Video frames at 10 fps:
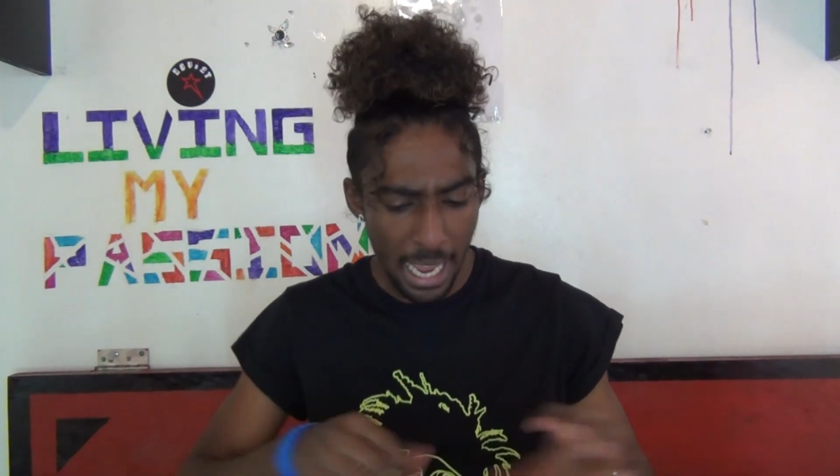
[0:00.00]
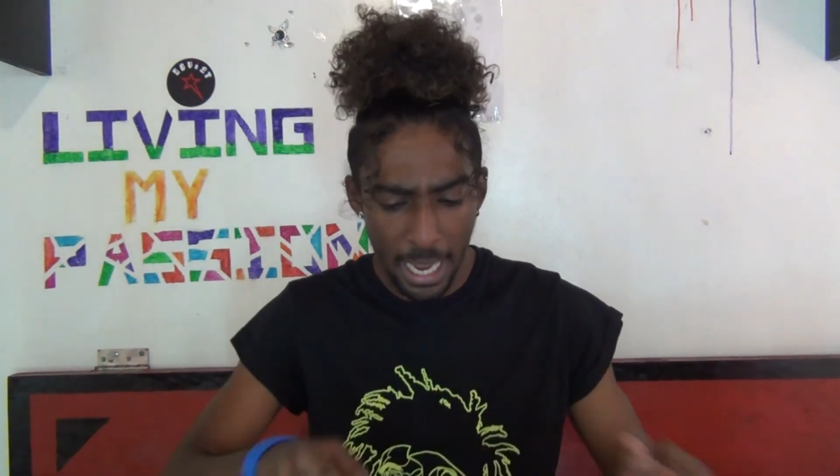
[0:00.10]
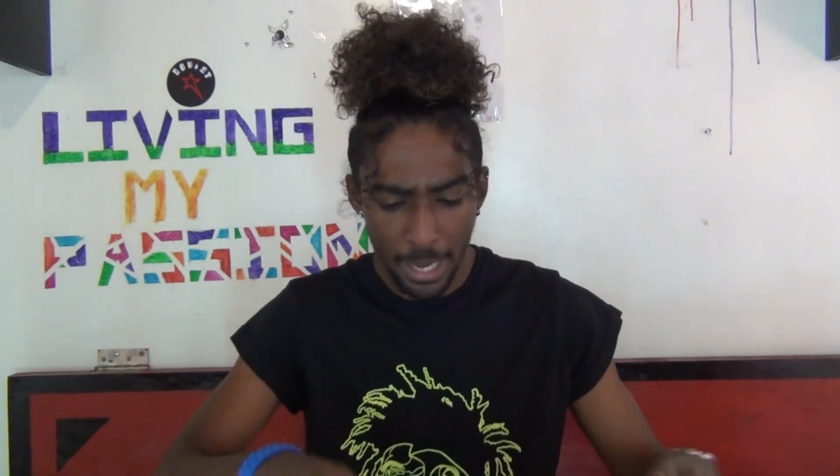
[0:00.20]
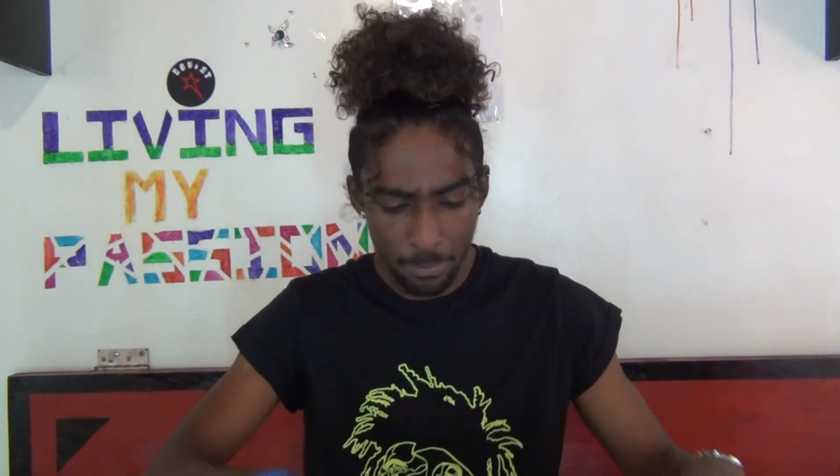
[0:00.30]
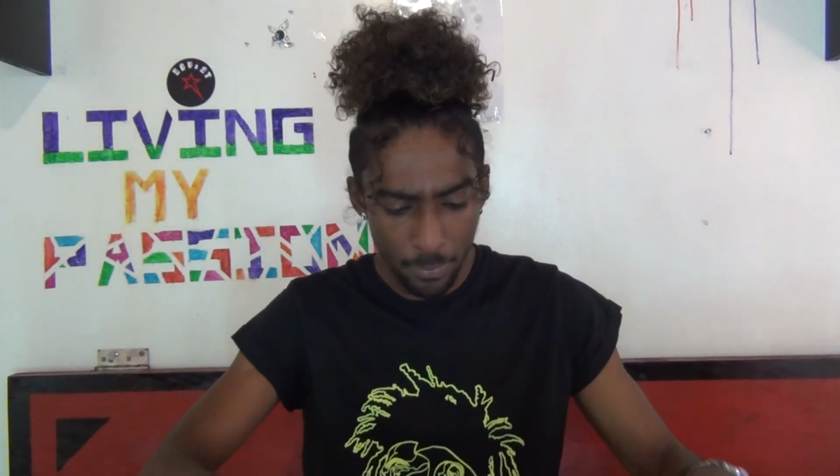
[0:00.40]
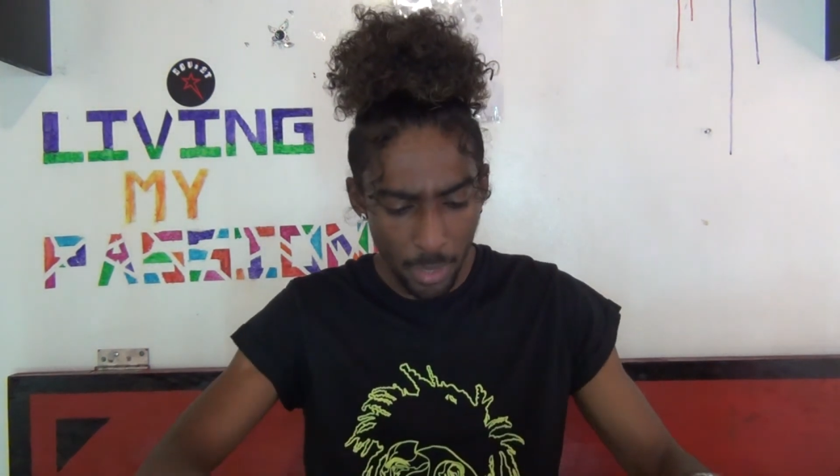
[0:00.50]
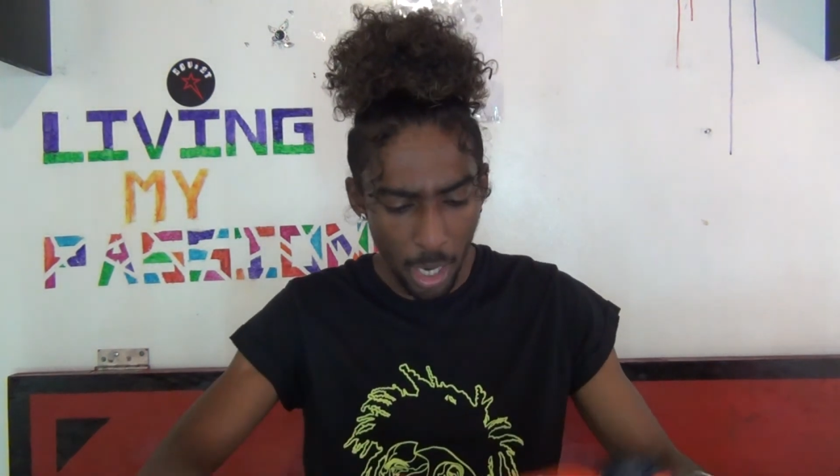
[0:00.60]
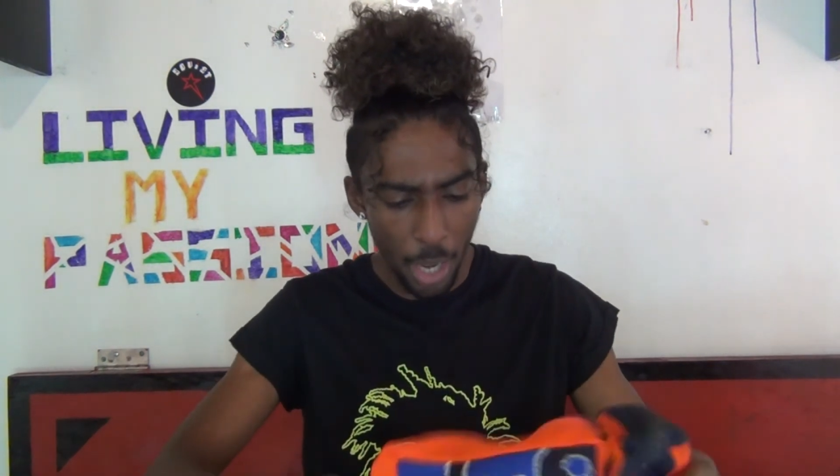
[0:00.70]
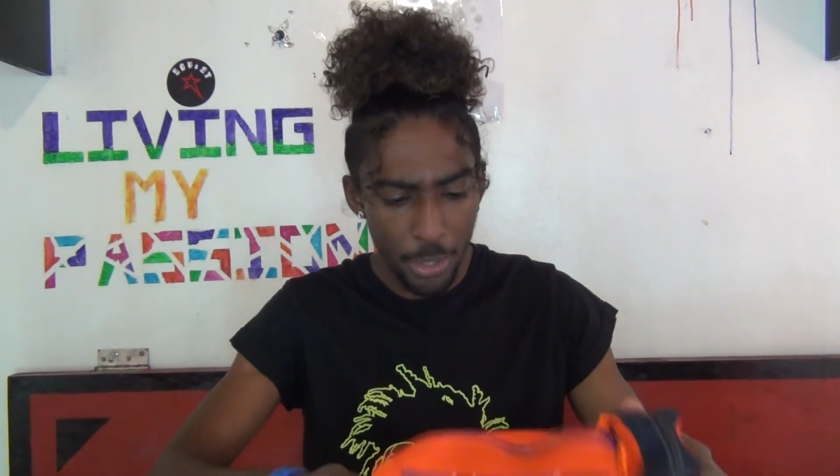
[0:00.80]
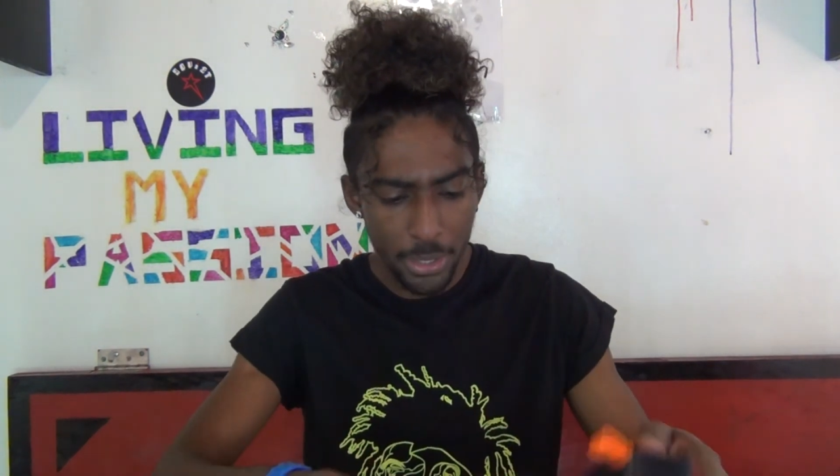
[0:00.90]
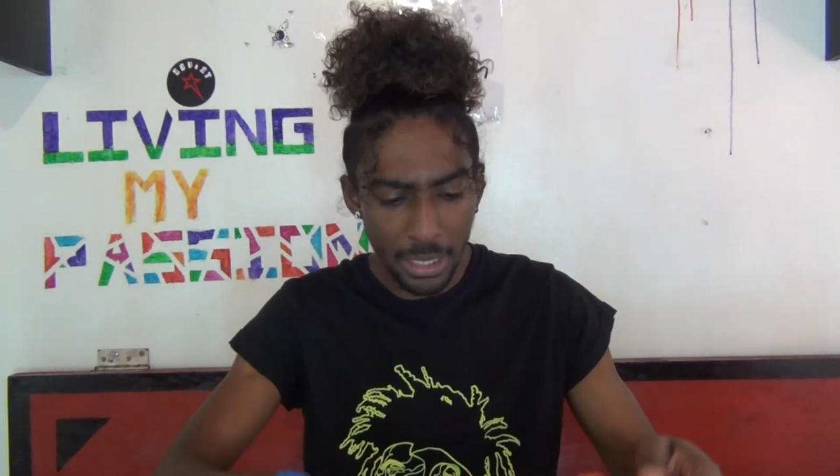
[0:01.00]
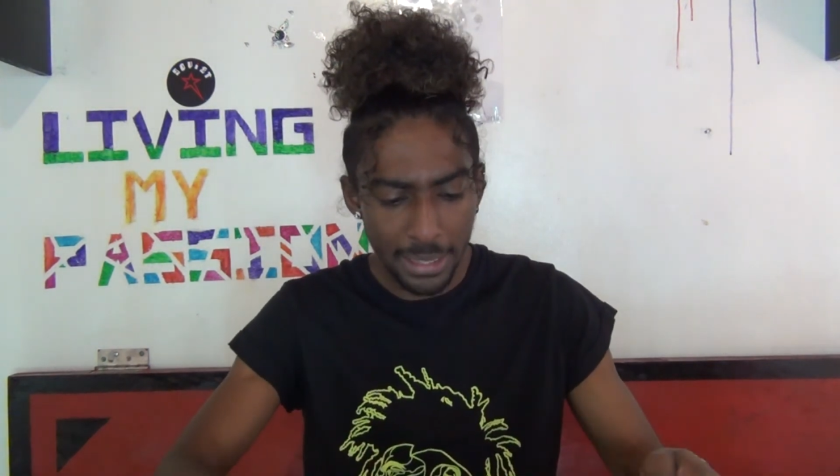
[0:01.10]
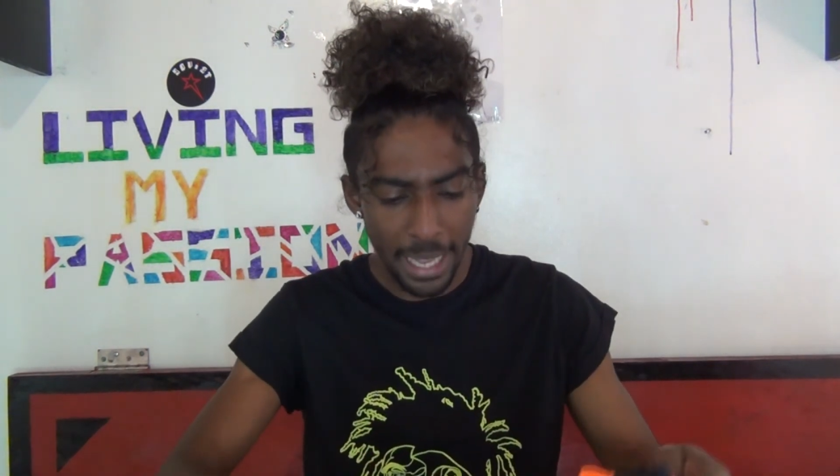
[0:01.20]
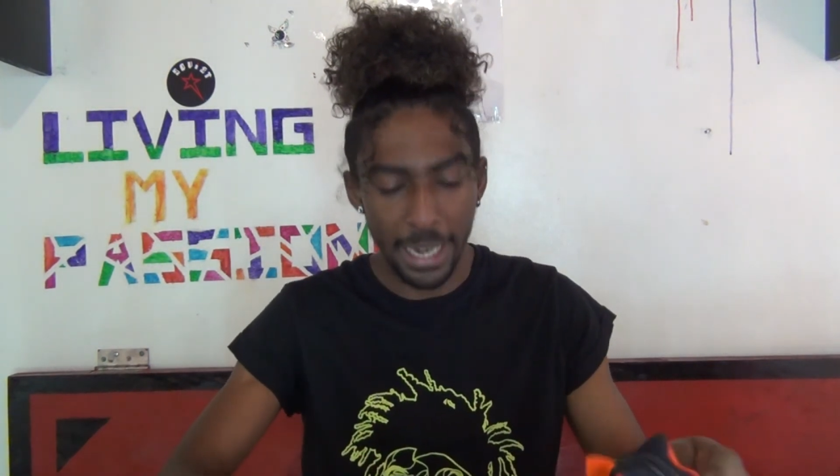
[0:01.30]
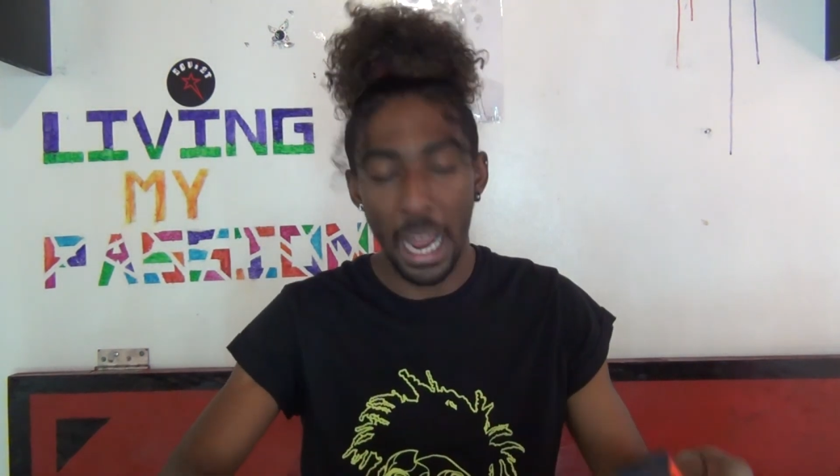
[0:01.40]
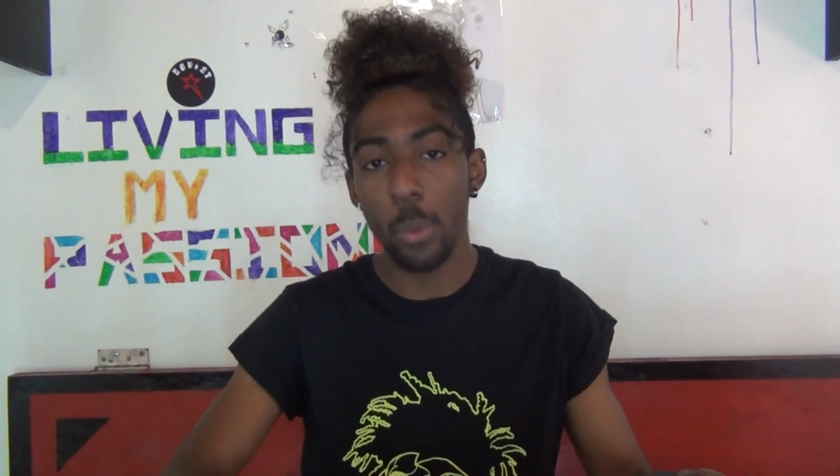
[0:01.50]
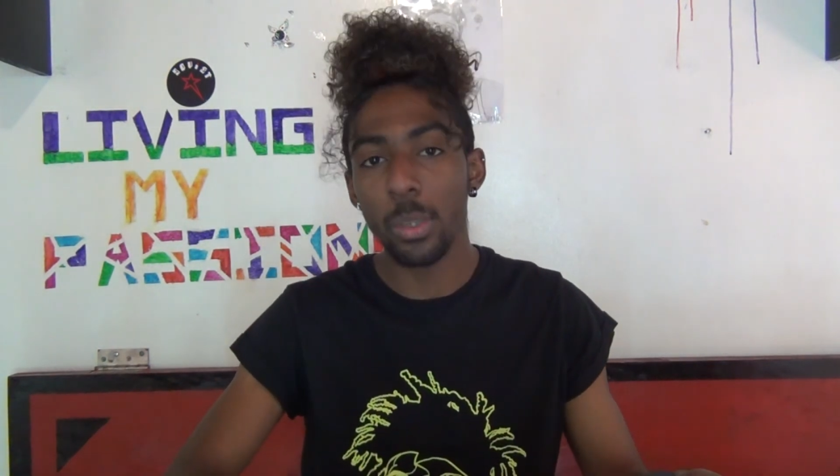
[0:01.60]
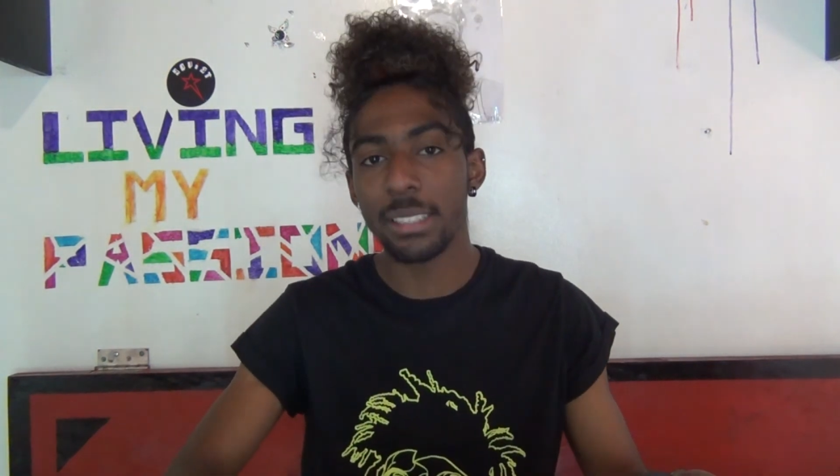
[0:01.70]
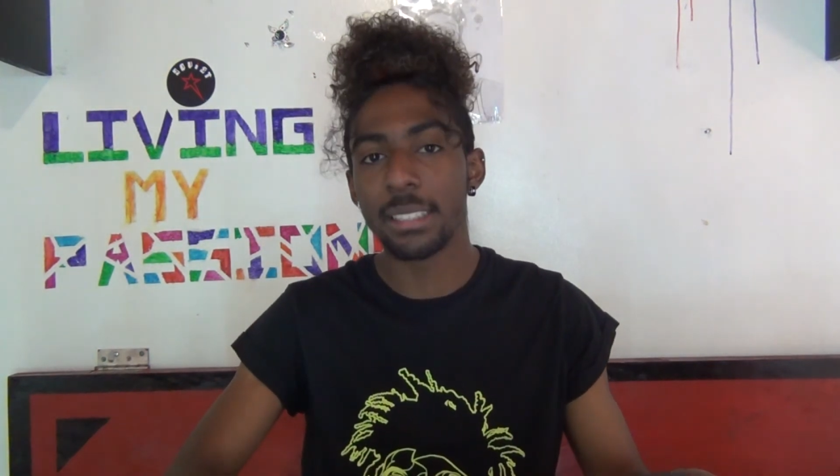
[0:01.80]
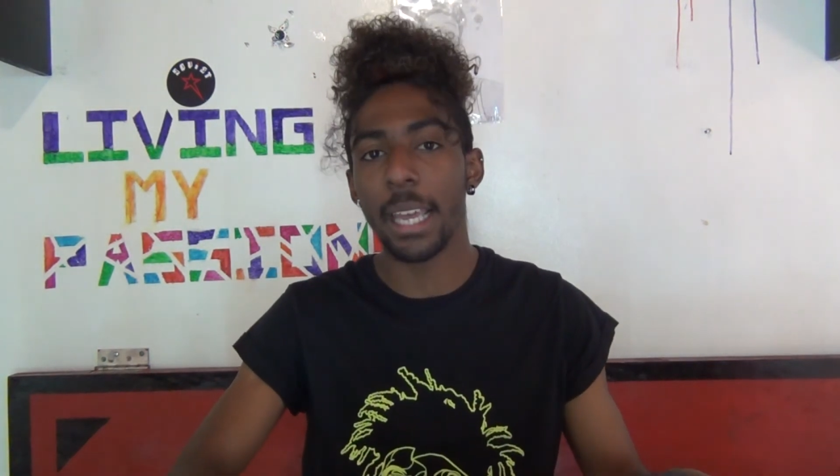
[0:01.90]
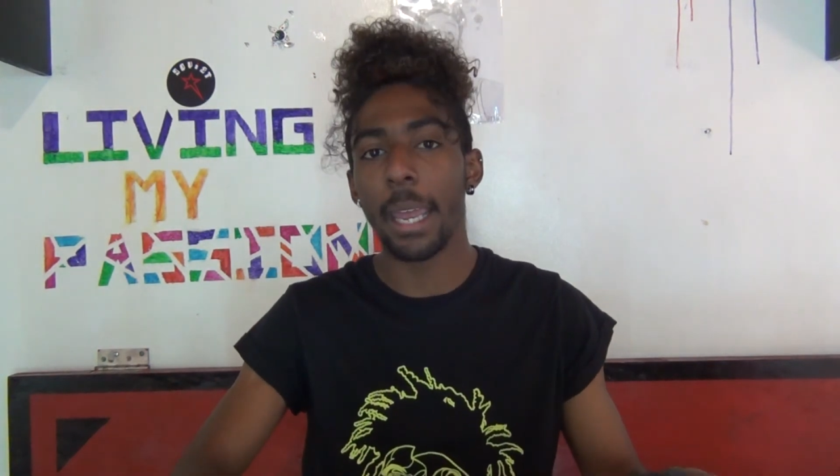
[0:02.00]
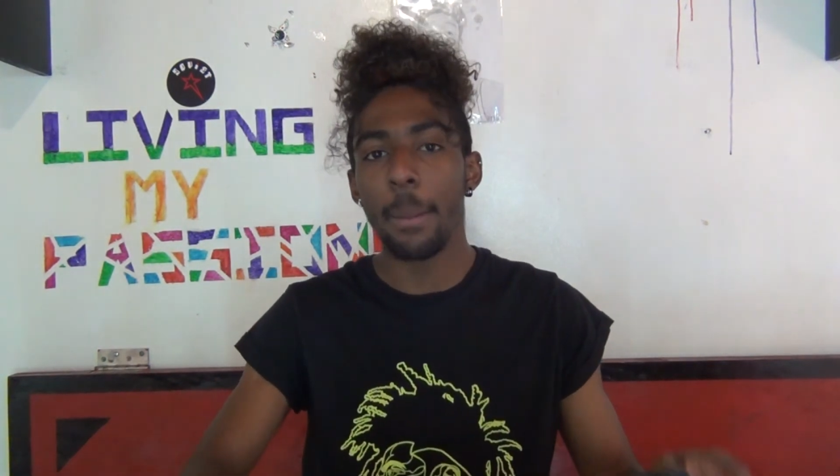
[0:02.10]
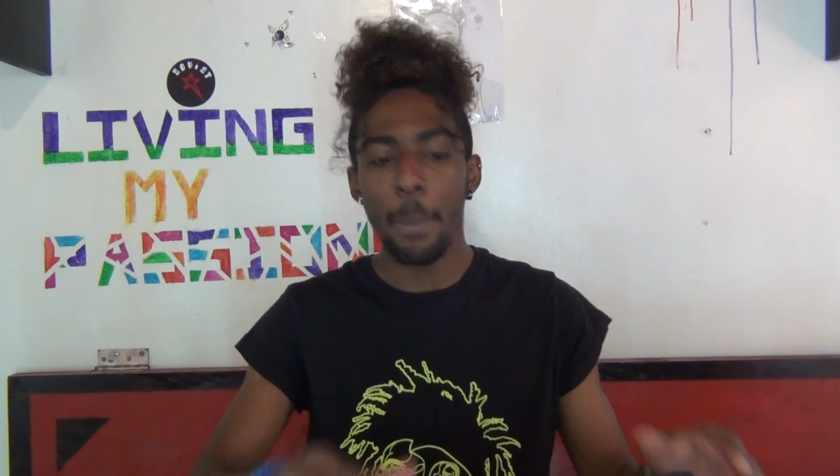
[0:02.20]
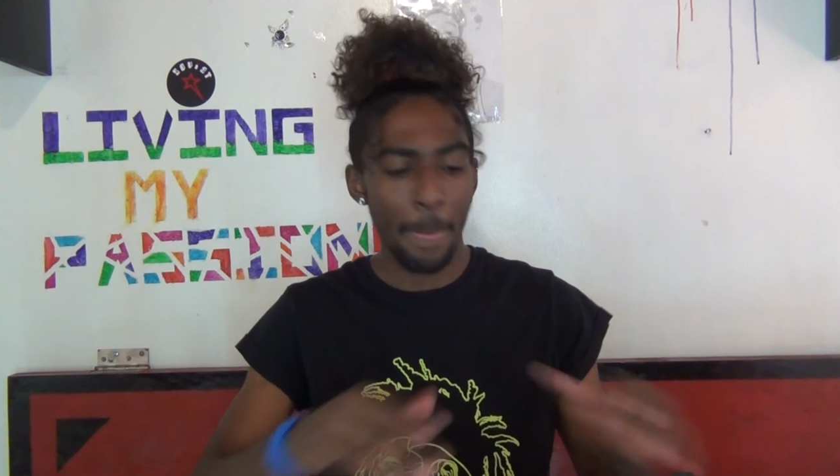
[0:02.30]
And other than that, I would say